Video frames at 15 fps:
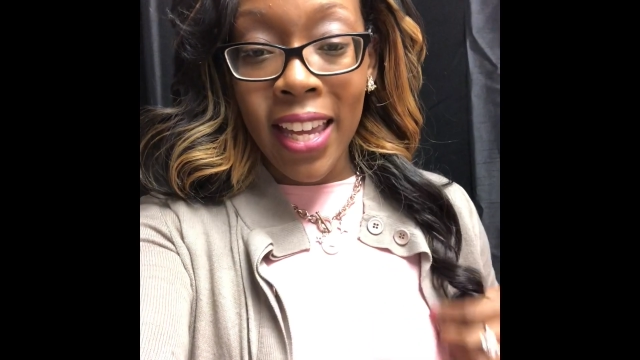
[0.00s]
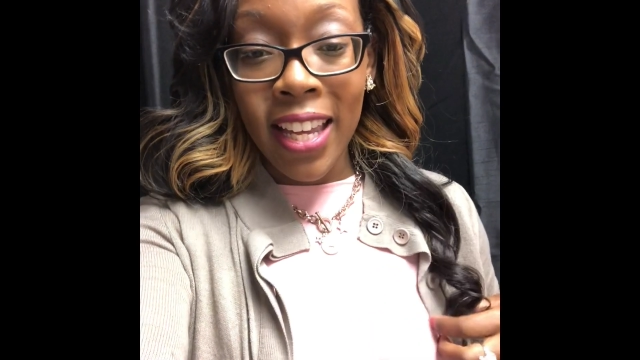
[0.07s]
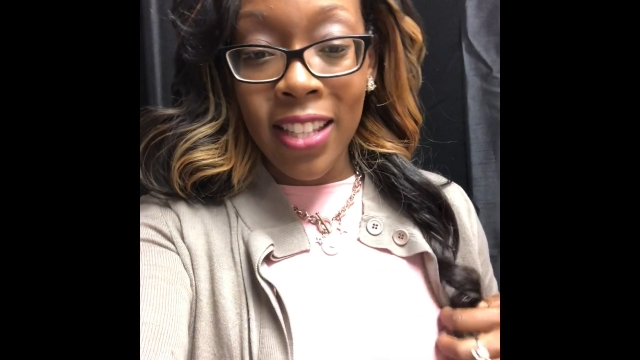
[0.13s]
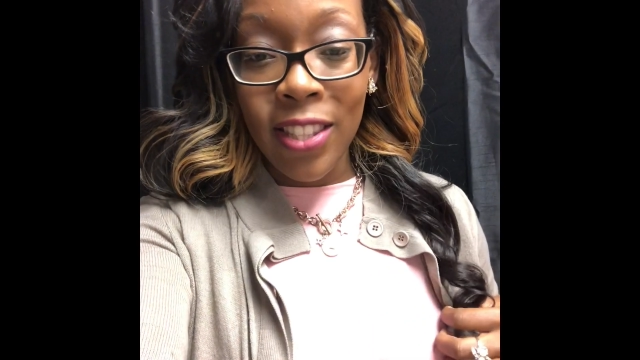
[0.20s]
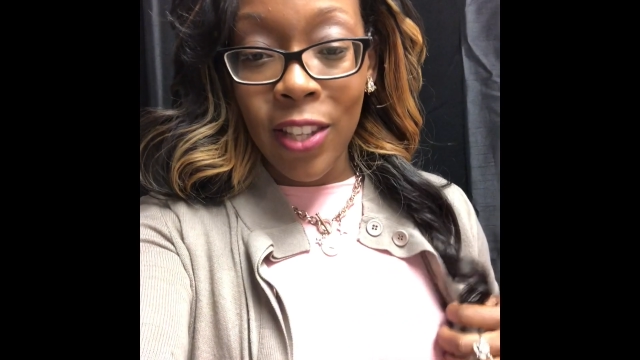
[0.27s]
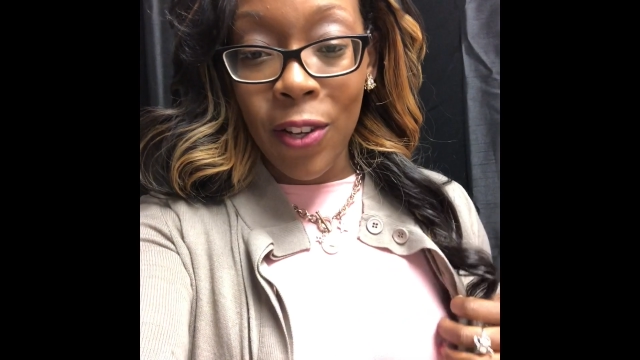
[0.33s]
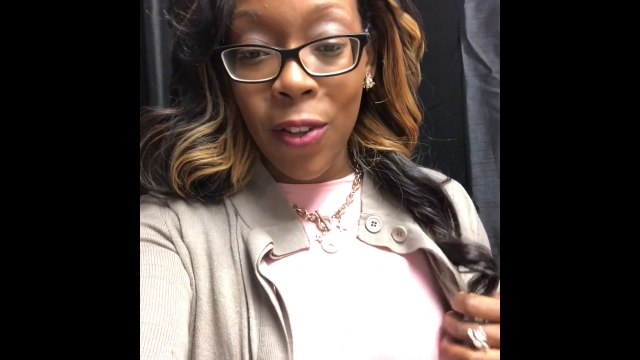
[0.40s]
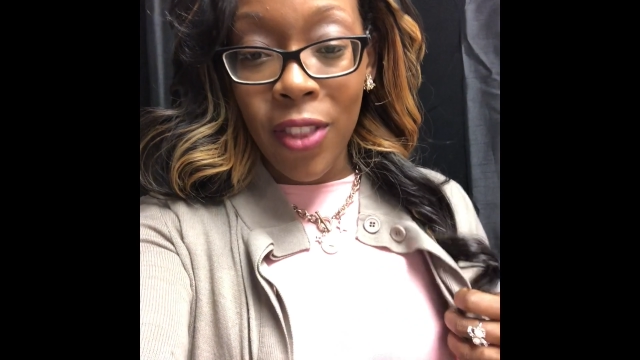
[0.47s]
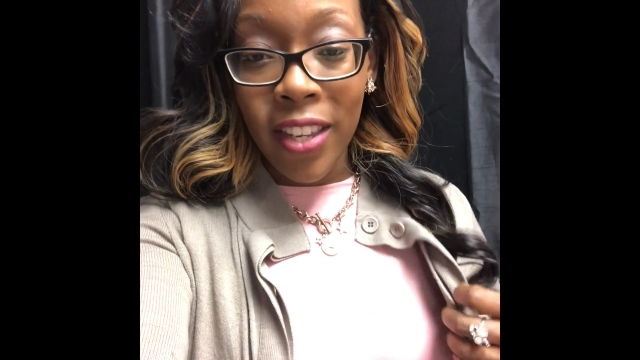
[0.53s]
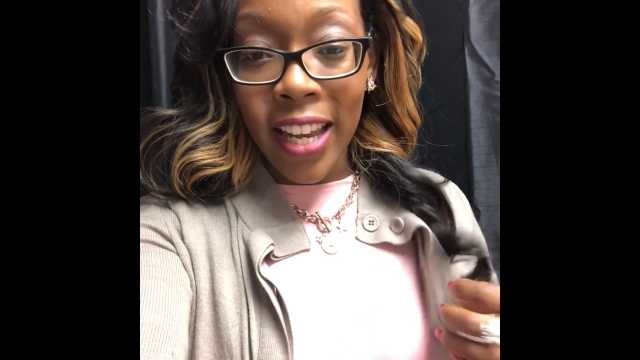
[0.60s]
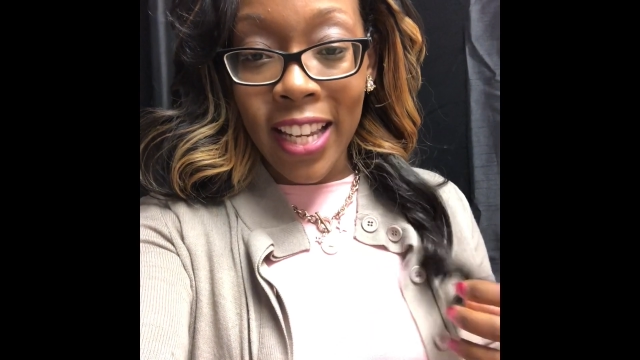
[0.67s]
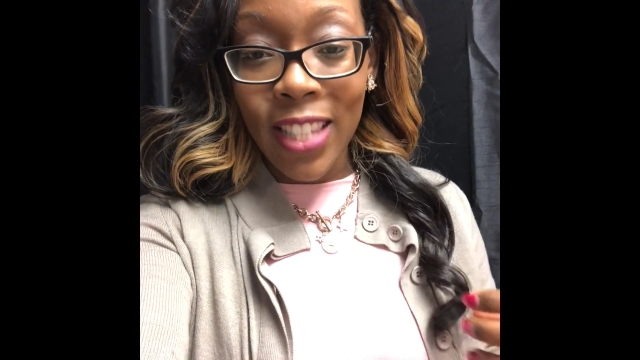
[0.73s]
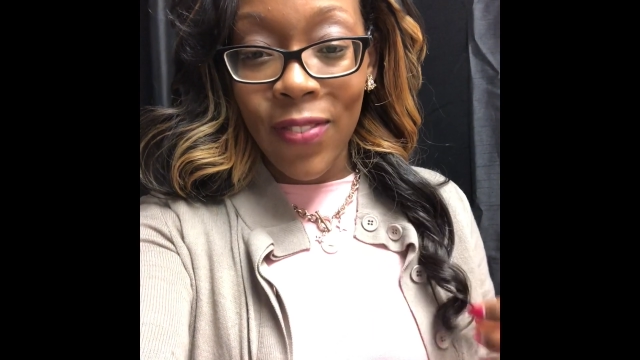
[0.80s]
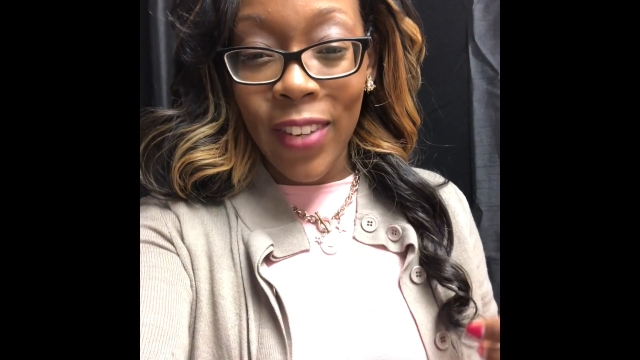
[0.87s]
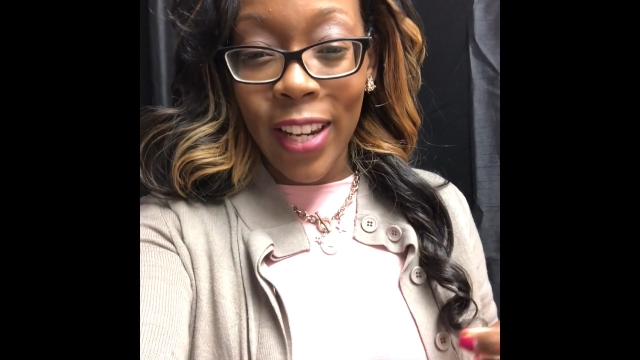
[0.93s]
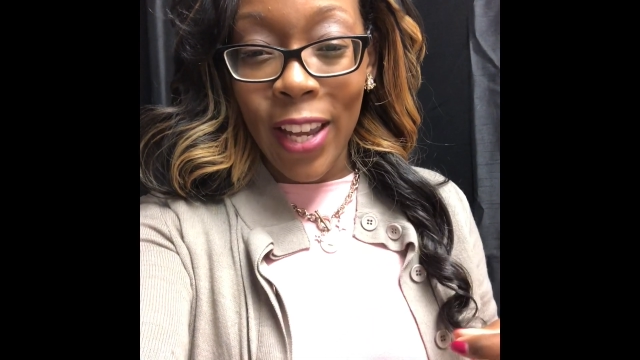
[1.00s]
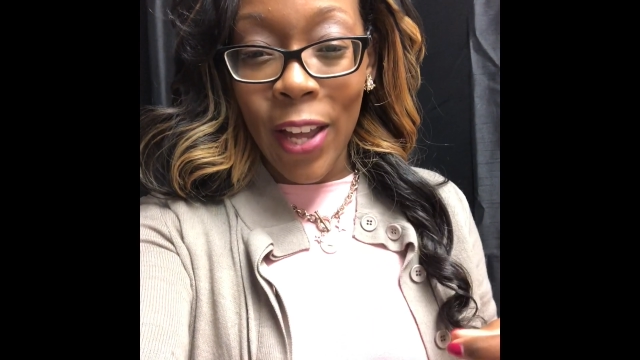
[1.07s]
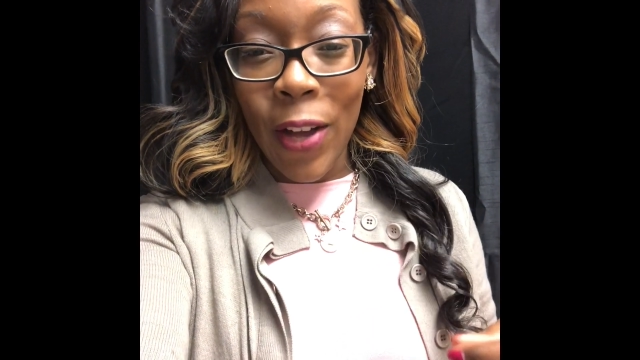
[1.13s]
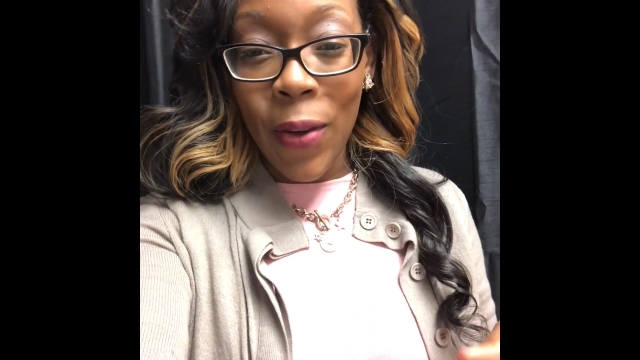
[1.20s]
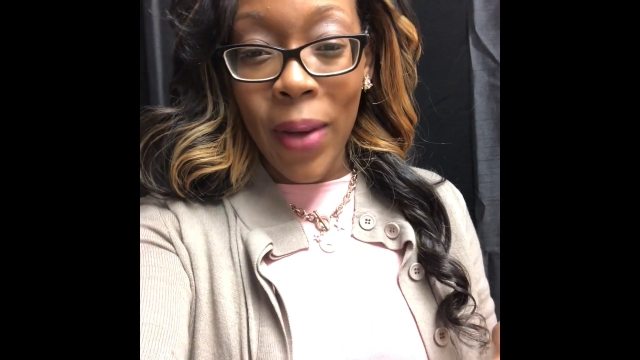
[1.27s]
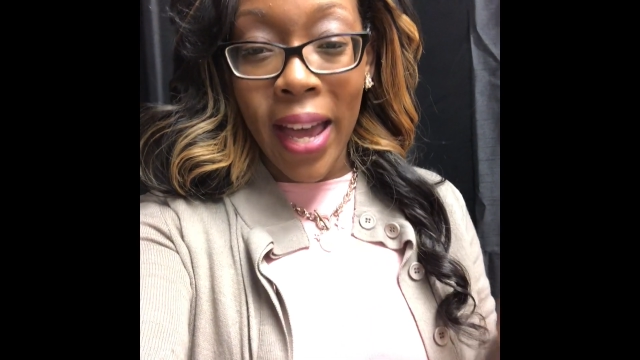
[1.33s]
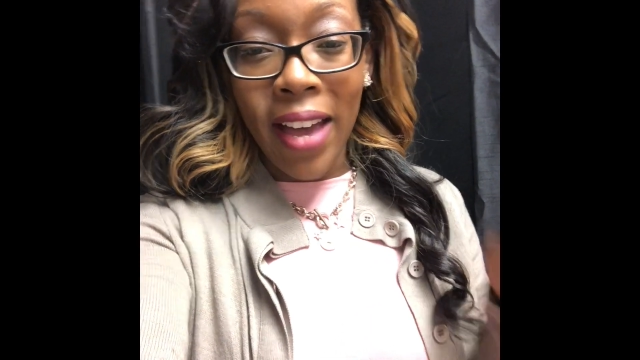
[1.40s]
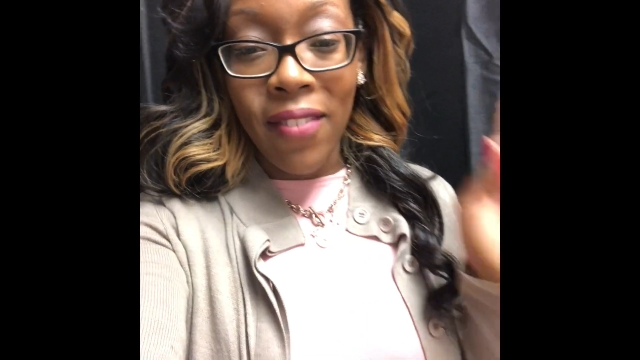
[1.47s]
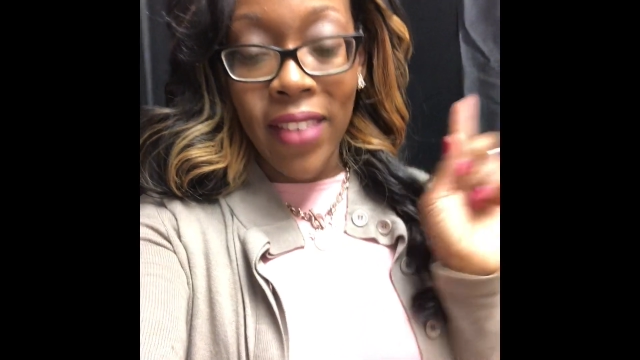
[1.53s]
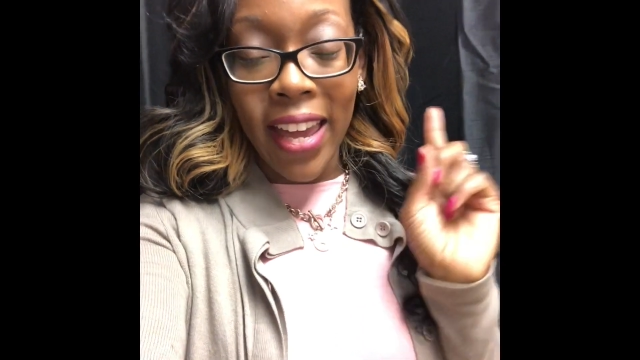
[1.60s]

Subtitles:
Until the next video, have